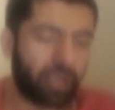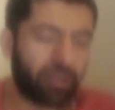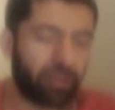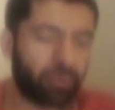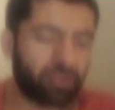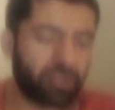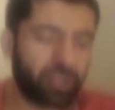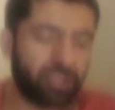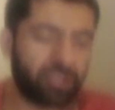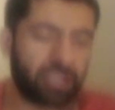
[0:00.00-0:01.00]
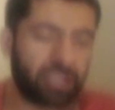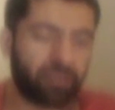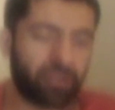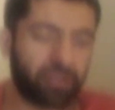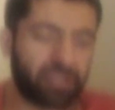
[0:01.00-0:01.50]
and there was instead
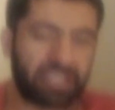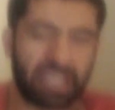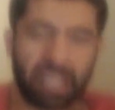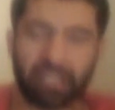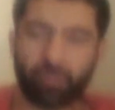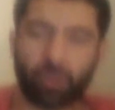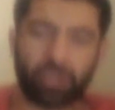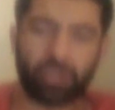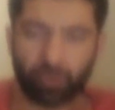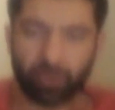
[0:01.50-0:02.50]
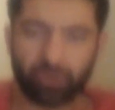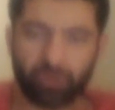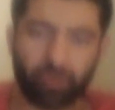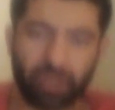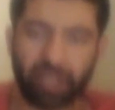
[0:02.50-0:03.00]
of the sandbox where we
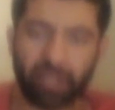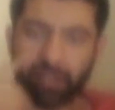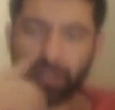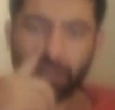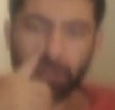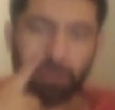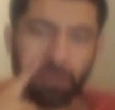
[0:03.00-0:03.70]
used to play,